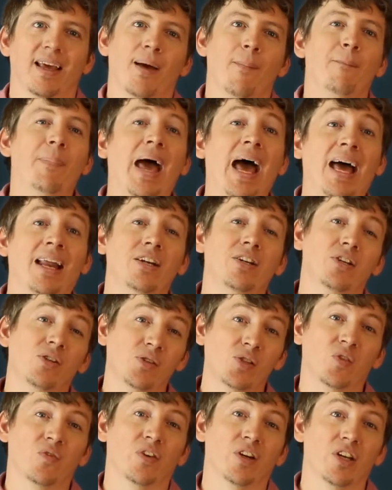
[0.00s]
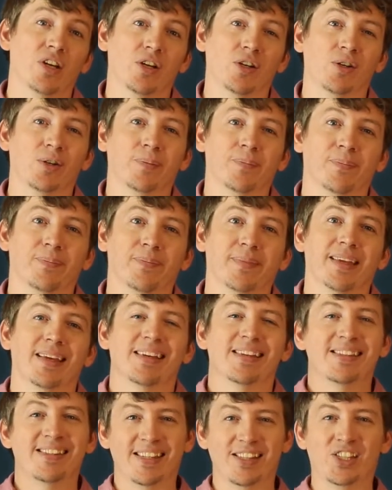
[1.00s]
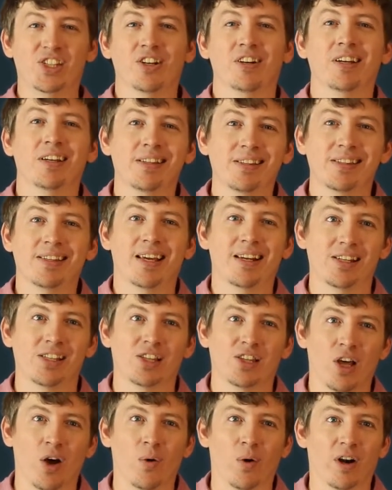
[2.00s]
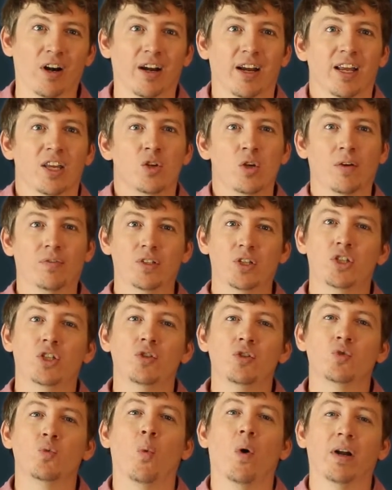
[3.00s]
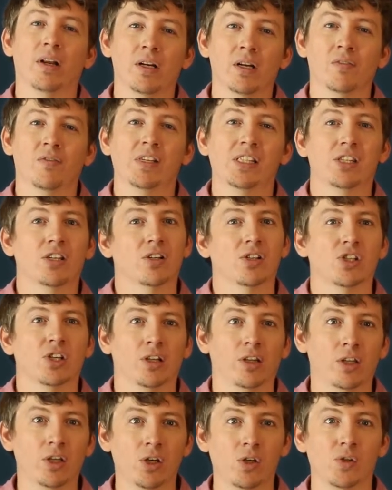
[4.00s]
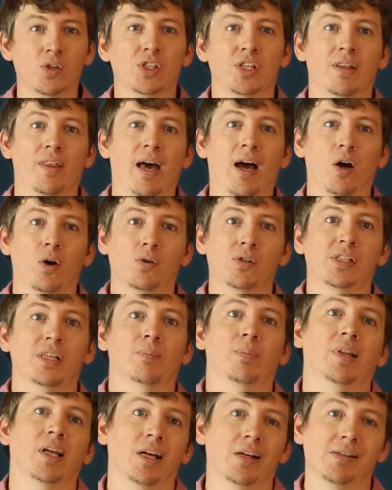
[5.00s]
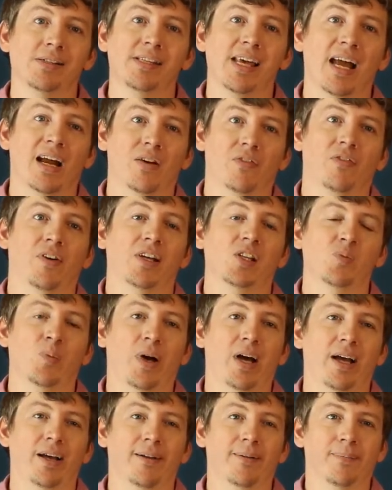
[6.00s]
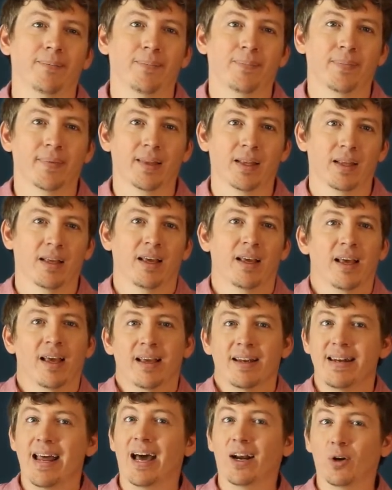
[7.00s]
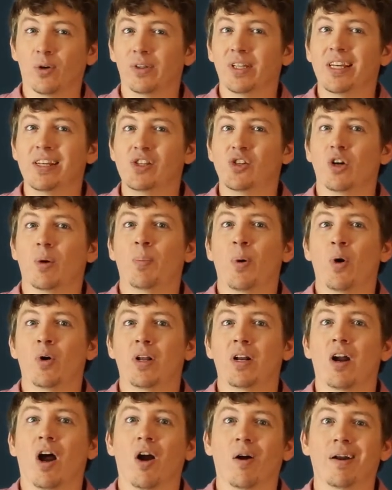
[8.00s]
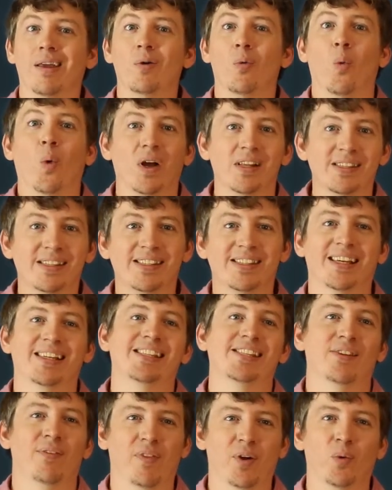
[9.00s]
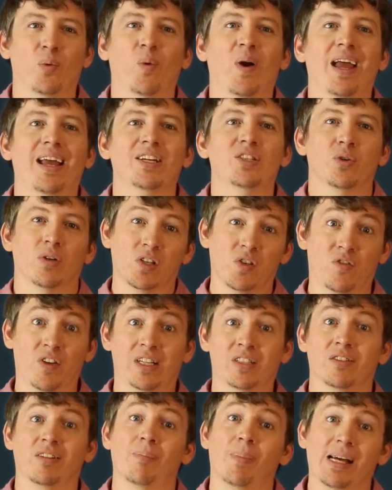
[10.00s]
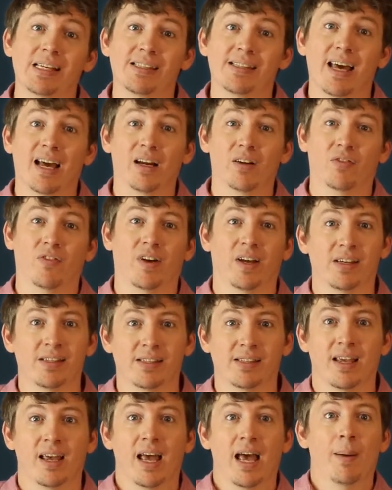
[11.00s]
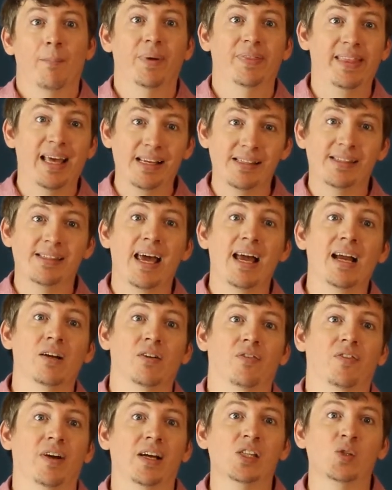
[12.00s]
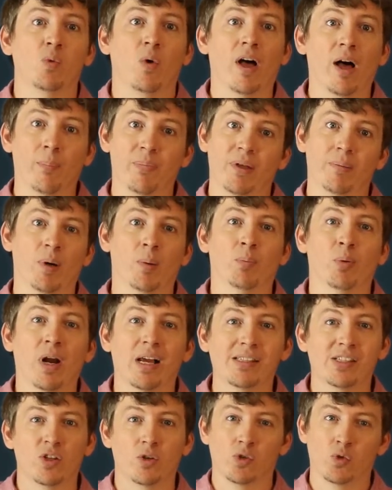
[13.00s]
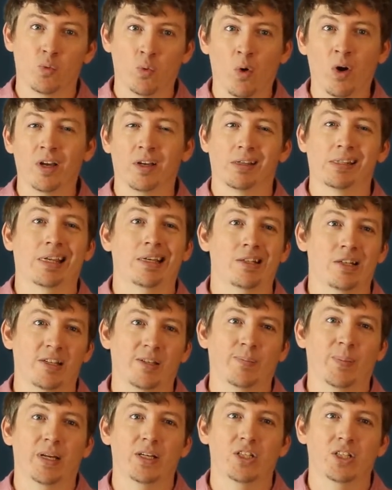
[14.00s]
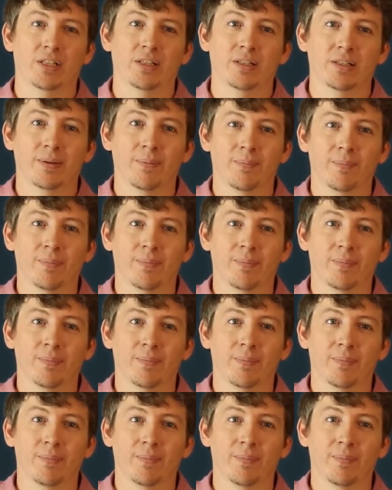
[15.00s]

Bad news for you. Since your insight is lower, you have to choose one of your visitors to lose to that hosting player's sacrifice pile. Not only is your opponent already 1/6 of their way towards victory by sacrifice, but that sacrifice will help them impress those royals I just mentioned.